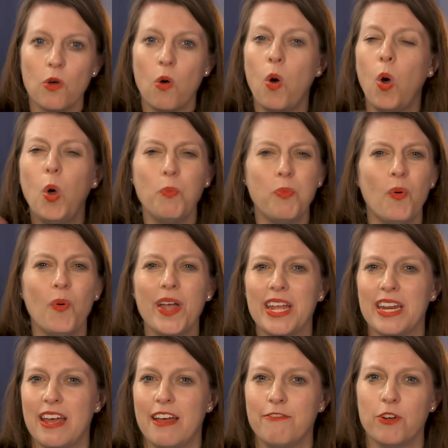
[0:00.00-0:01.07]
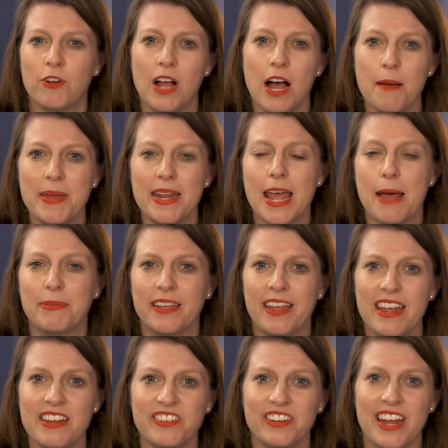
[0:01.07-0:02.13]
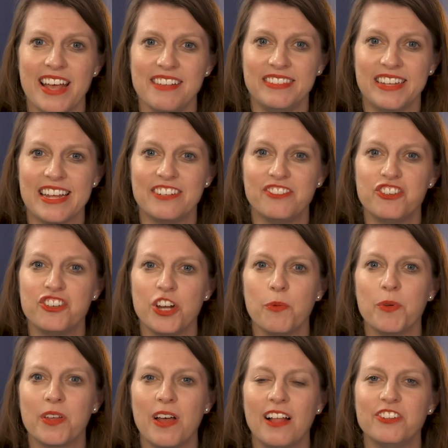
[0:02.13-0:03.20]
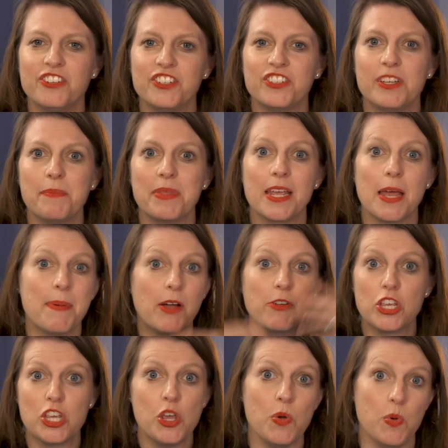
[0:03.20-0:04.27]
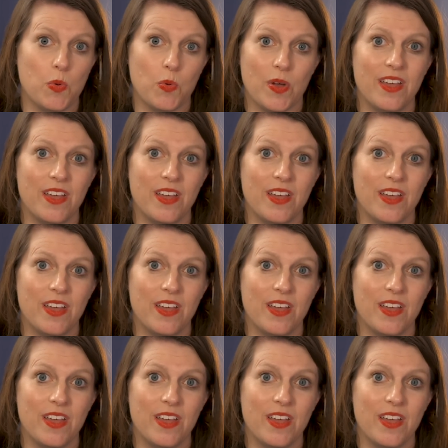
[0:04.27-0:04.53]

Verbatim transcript: The whole point of your Common Application essay is to share with colleges something about you